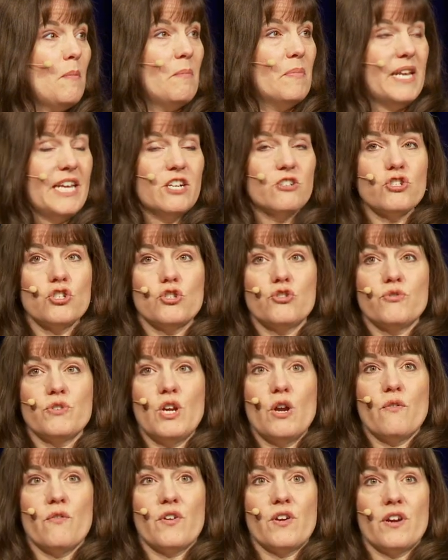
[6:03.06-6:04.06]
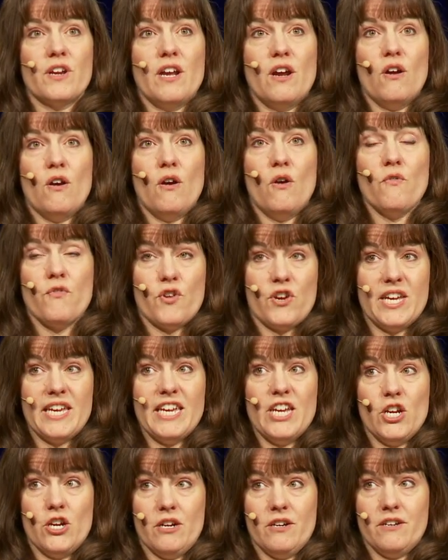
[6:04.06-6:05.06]
But here's a tree over, over
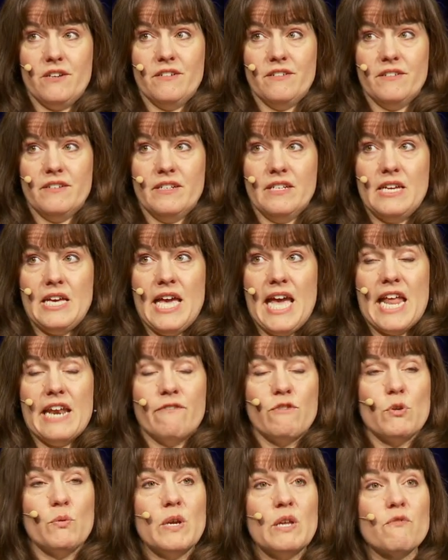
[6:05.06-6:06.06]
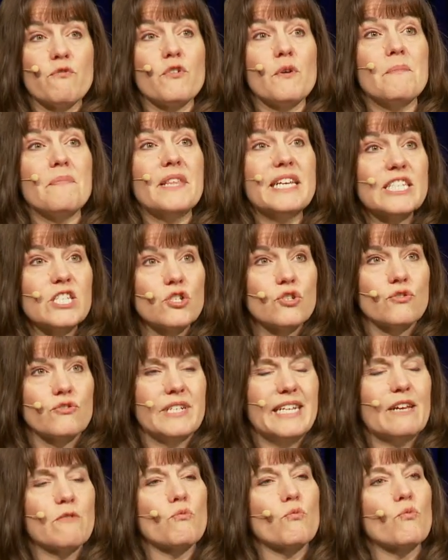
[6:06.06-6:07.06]
here. And if you eat from this
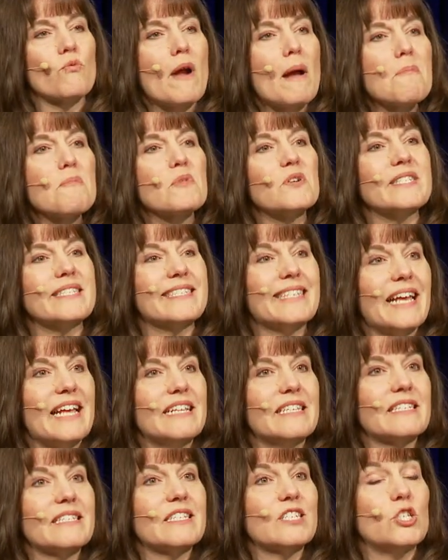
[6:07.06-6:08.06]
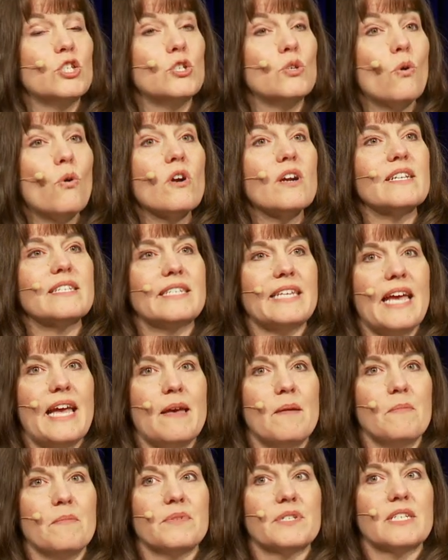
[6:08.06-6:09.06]
tree, it represents your
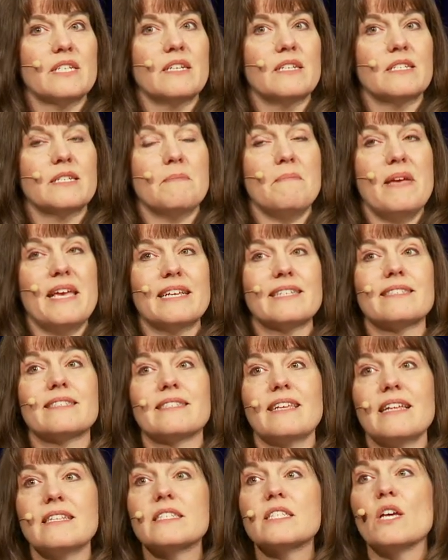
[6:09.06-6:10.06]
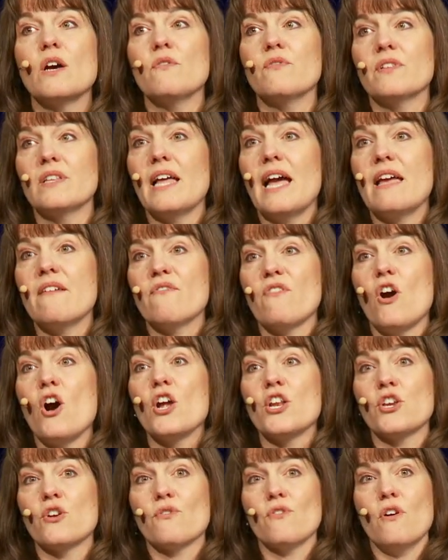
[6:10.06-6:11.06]
attempt to make sense of life
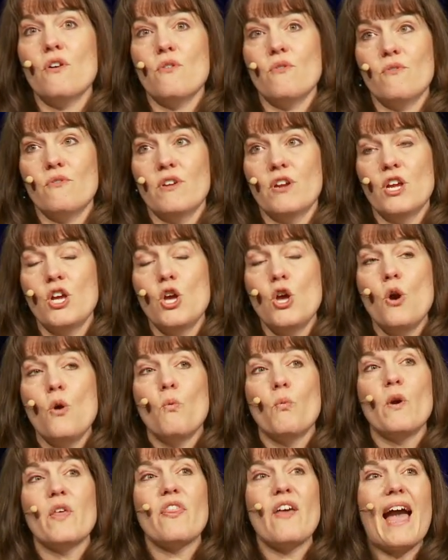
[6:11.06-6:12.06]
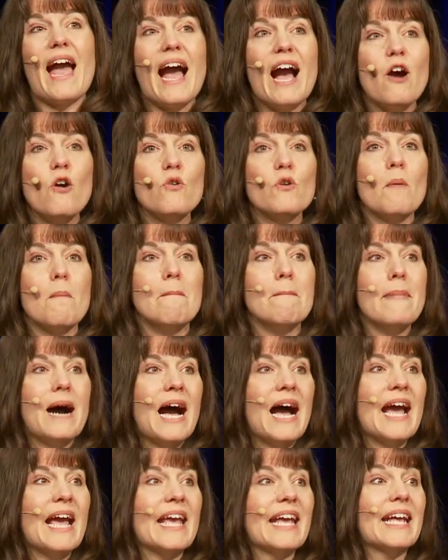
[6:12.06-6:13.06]
on your own, without
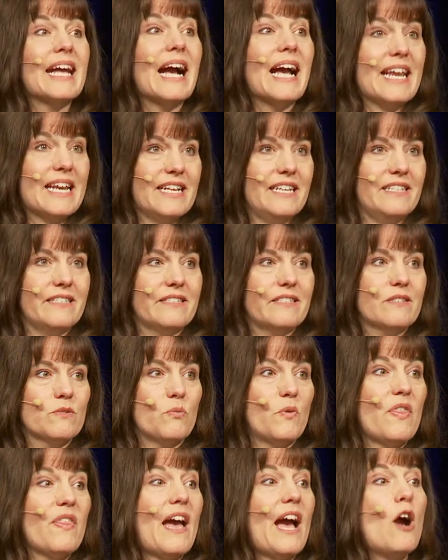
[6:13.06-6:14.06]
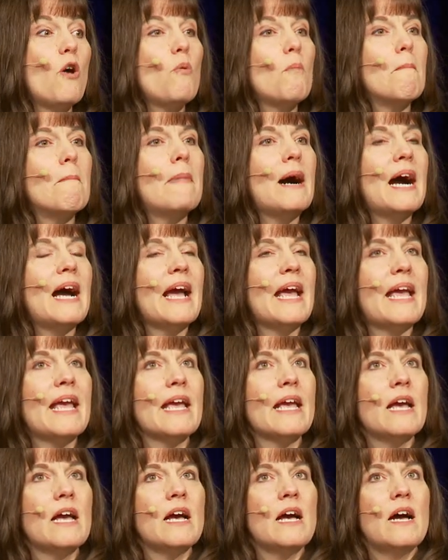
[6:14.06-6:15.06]
my guidance, without
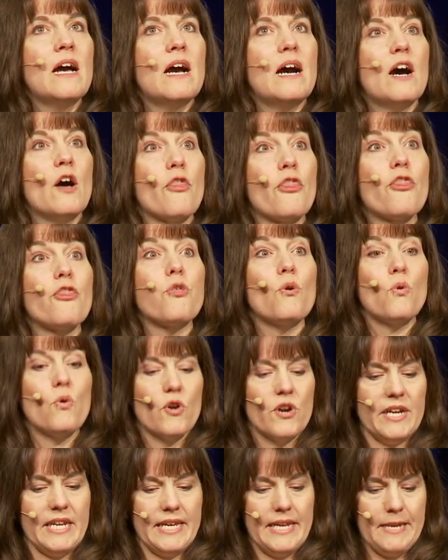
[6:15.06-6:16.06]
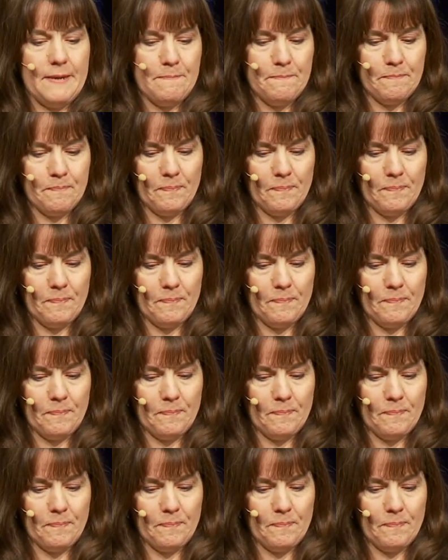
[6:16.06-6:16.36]
my authority.